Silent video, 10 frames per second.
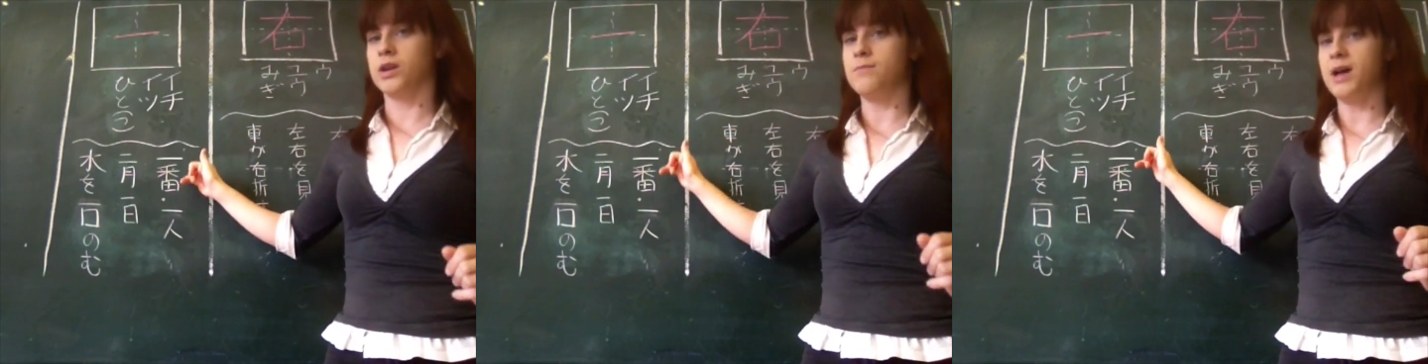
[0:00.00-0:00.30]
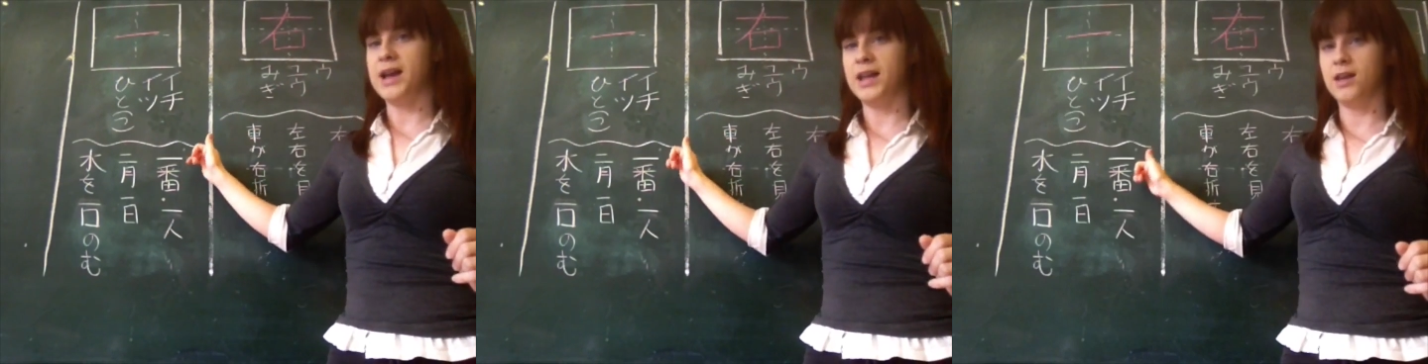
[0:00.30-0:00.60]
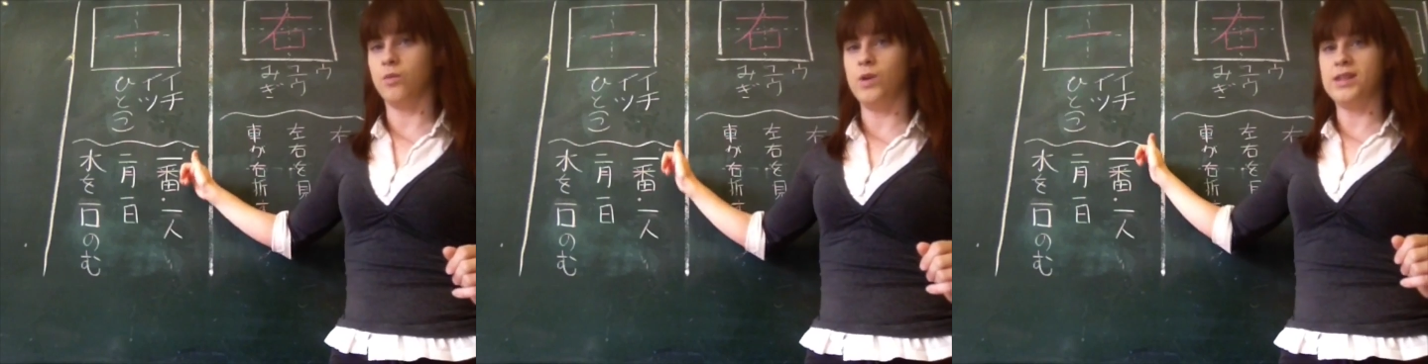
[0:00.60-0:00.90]
combining
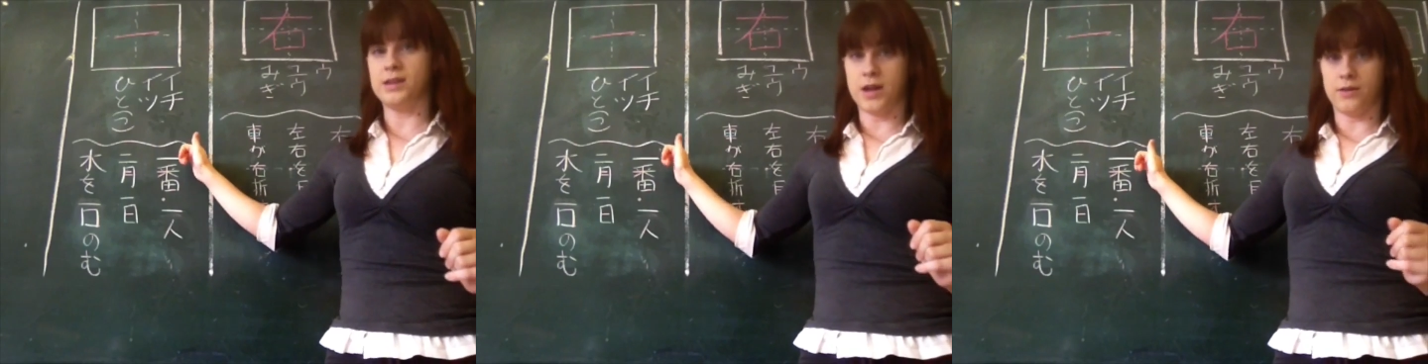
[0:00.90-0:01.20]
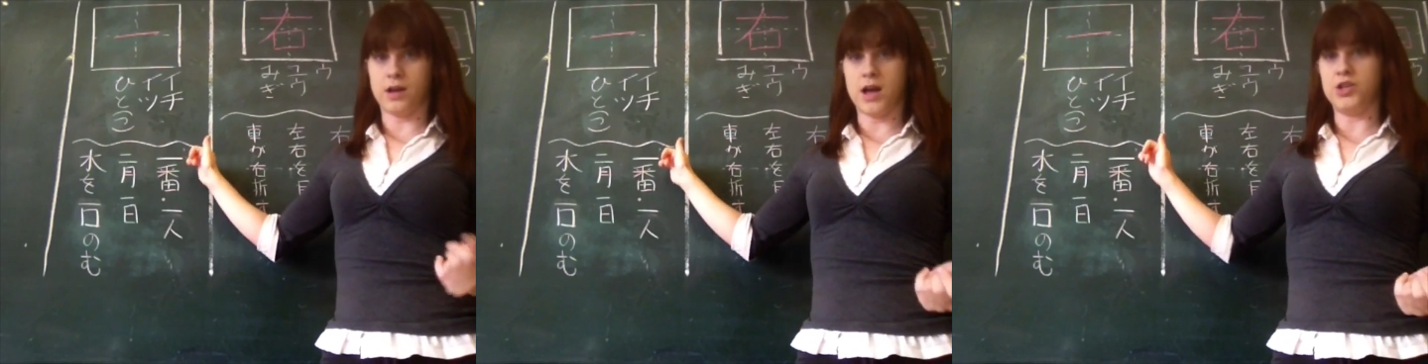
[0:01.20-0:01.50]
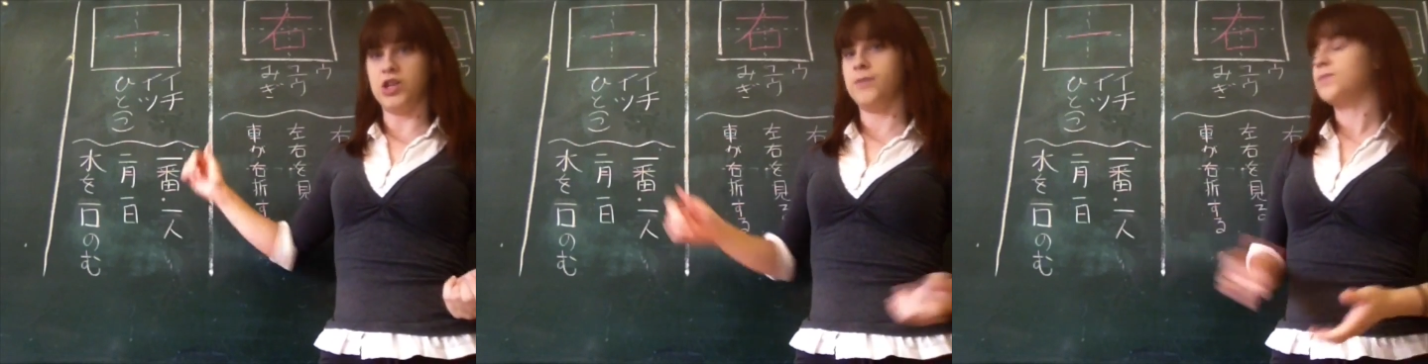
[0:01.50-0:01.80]
it with another
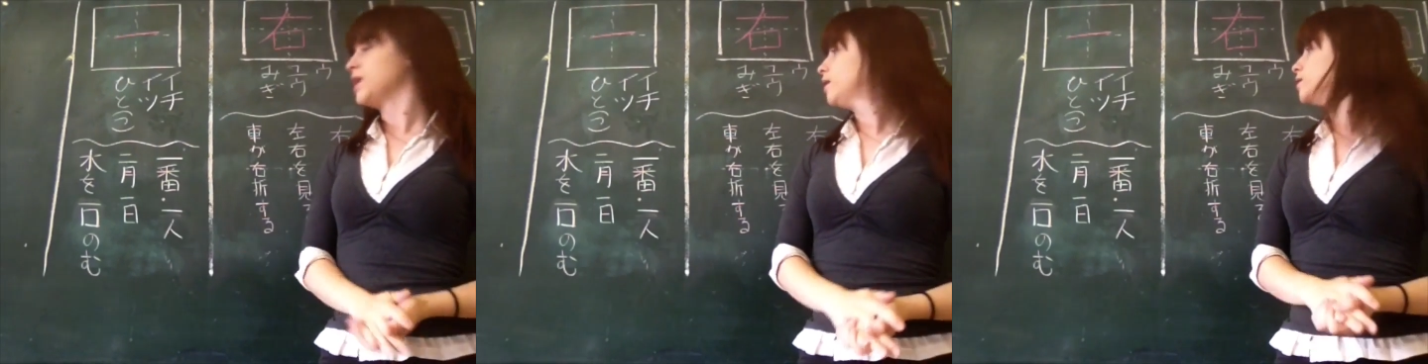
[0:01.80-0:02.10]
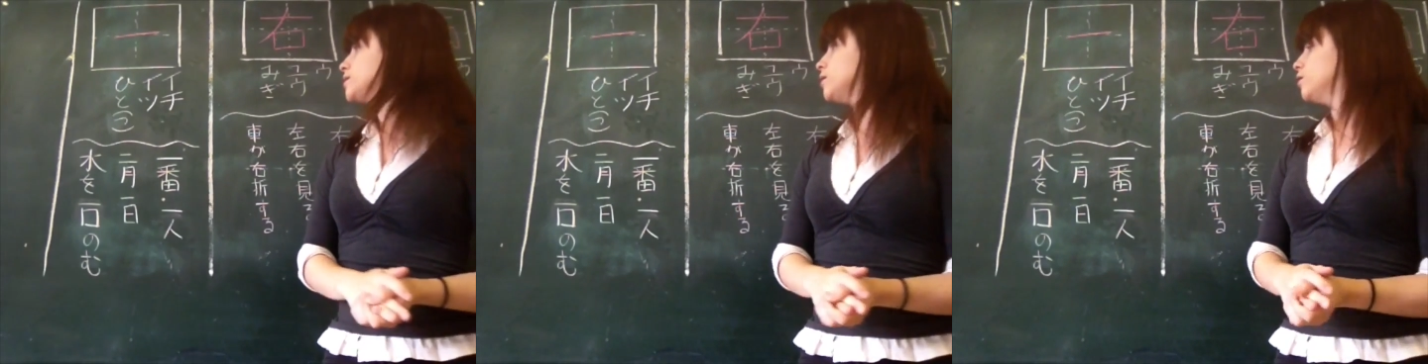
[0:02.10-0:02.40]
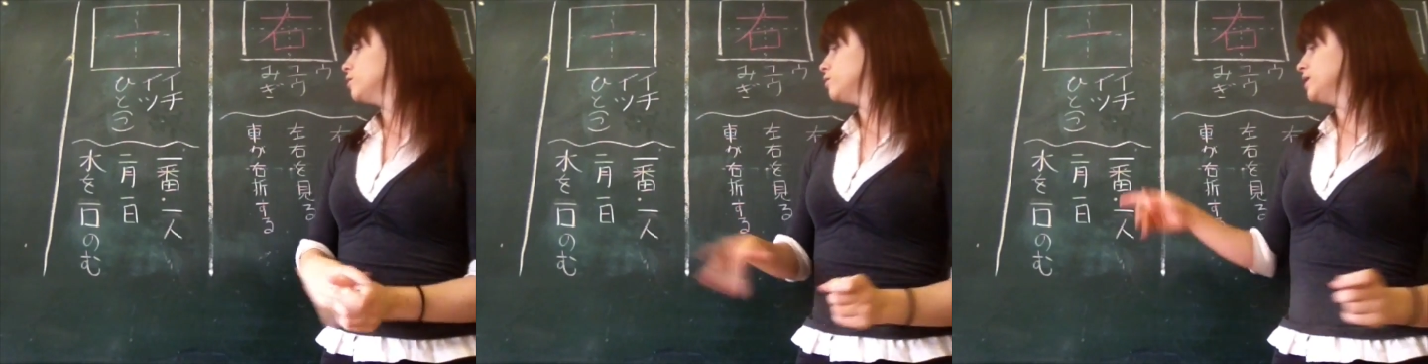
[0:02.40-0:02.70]
kanji.
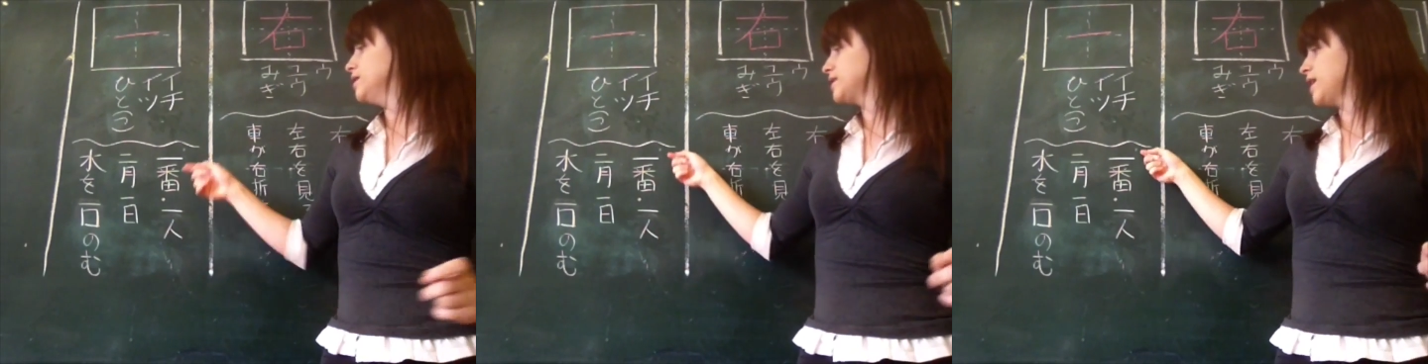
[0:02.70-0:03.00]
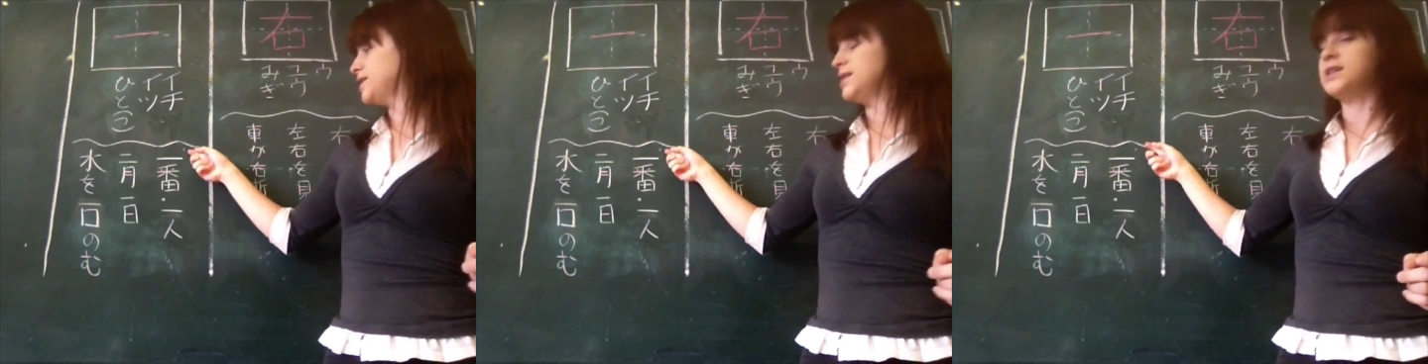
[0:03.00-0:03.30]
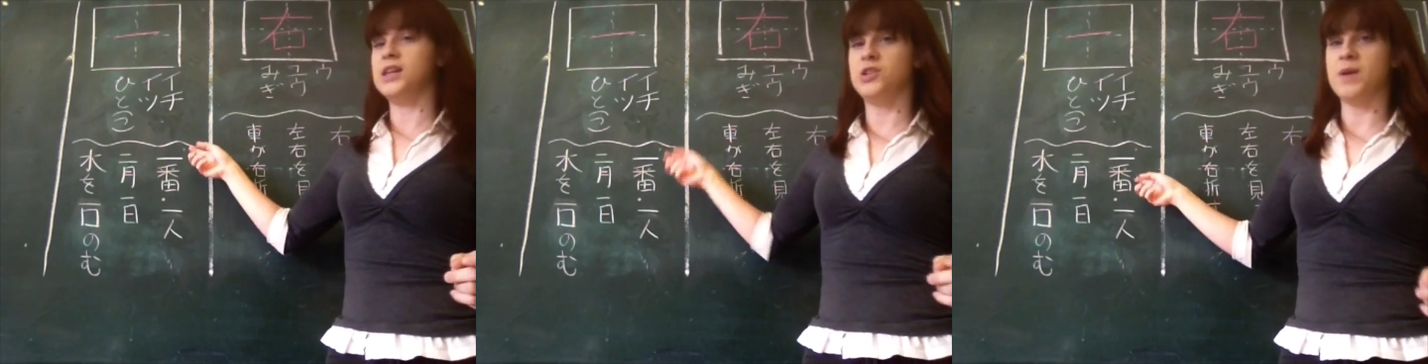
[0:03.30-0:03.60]
So in this case it's
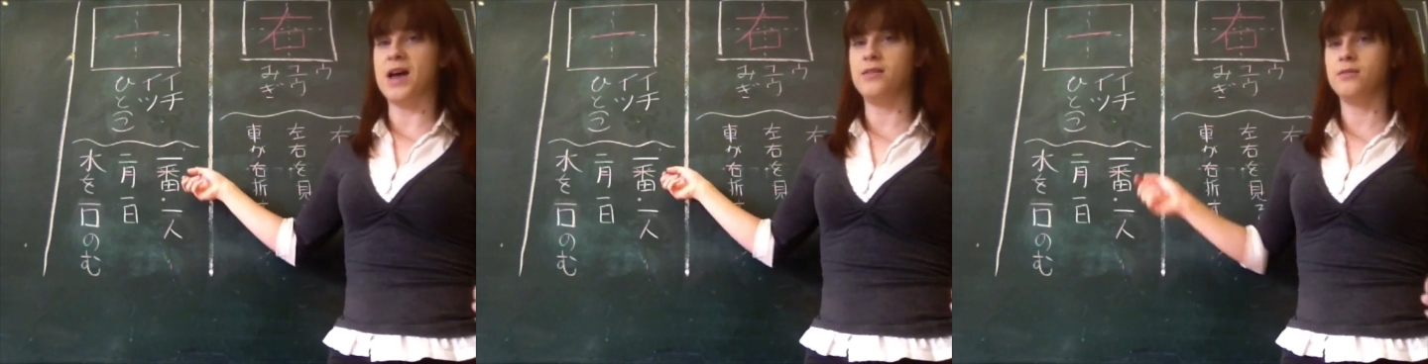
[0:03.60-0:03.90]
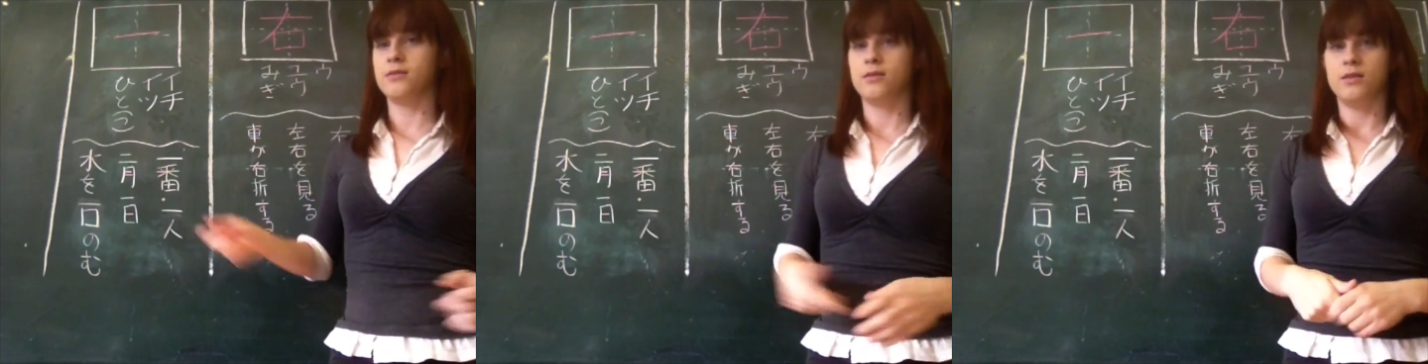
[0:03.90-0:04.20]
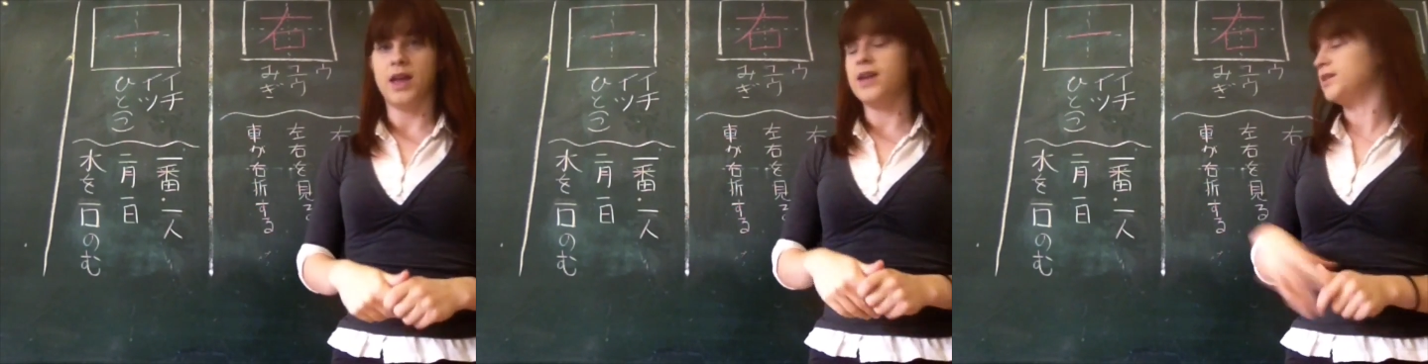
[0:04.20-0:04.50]
ichiban,
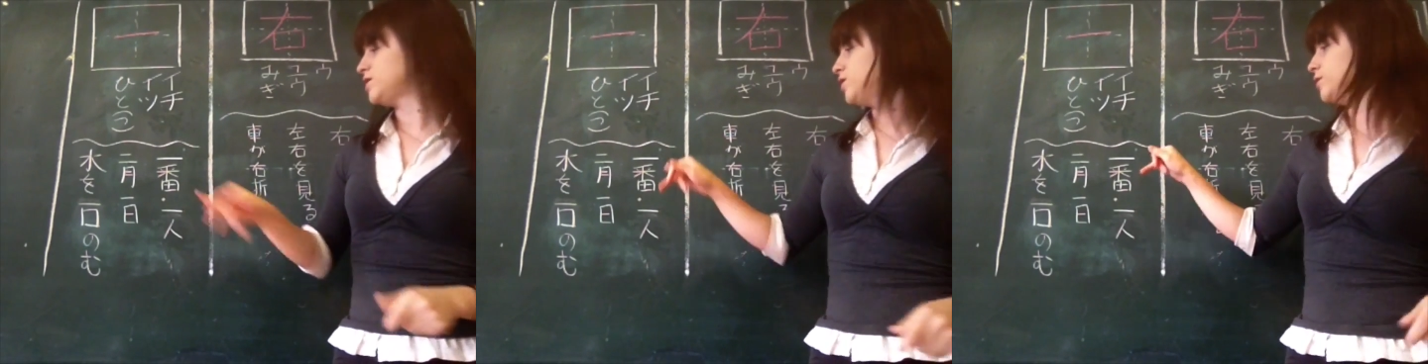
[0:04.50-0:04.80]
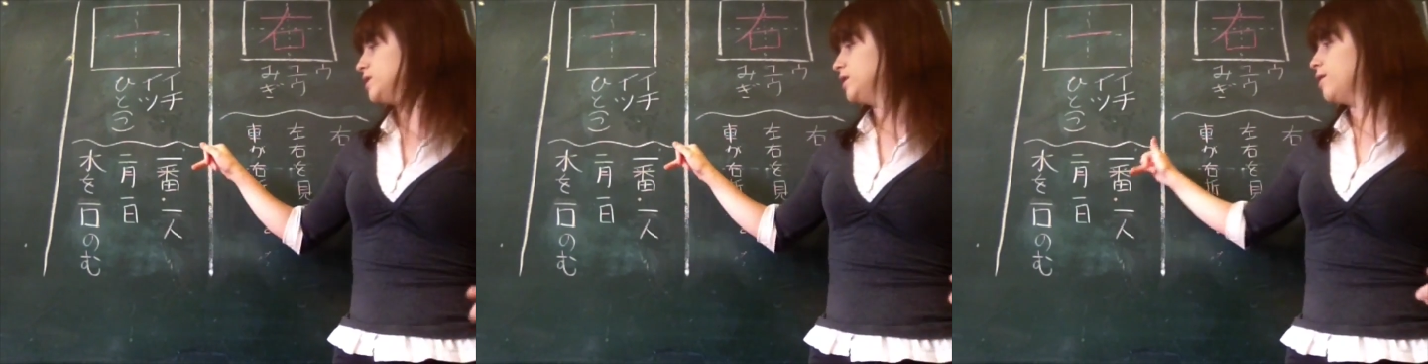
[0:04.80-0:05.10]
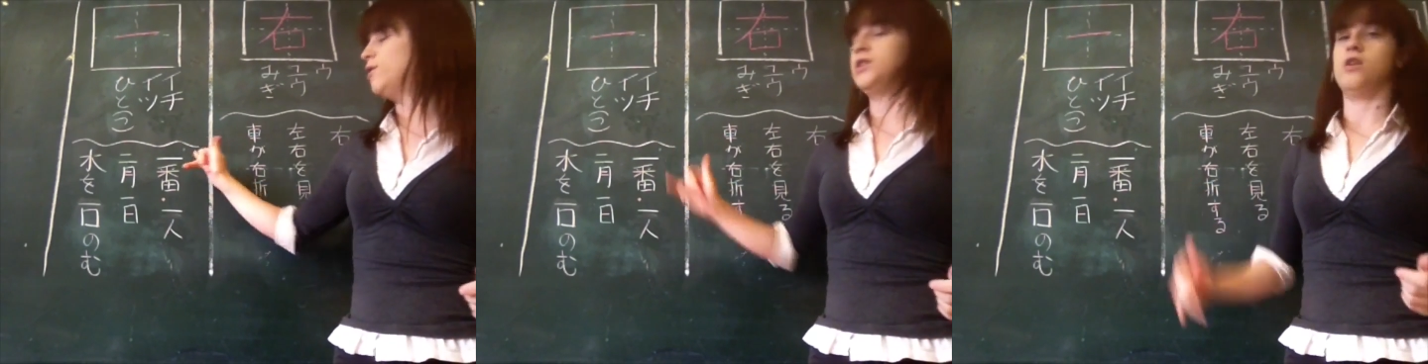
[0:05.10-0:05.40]
and it's using the
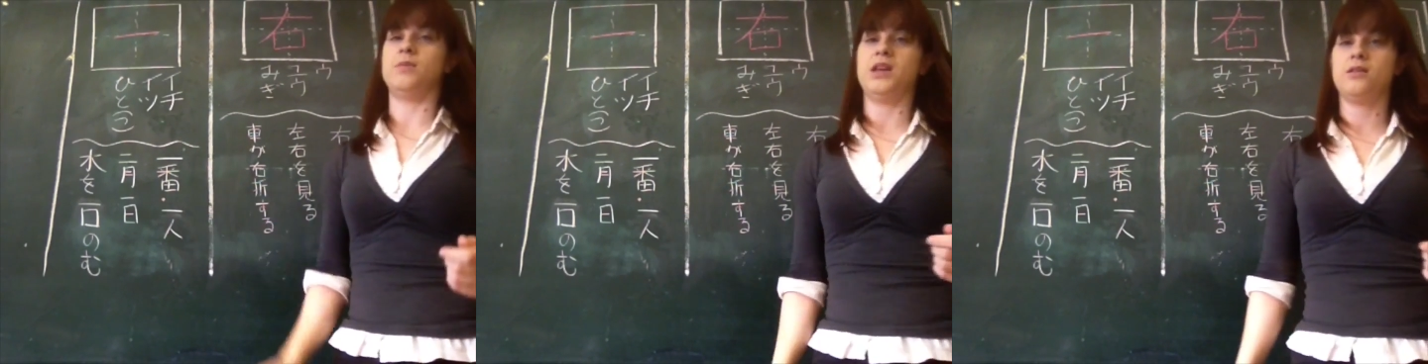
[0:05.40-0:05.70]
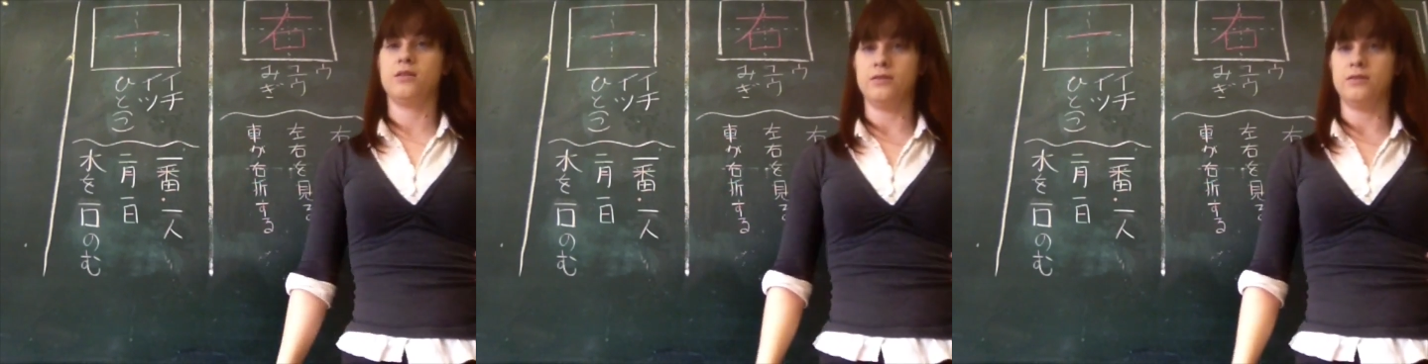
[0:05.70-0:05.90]
onyomi.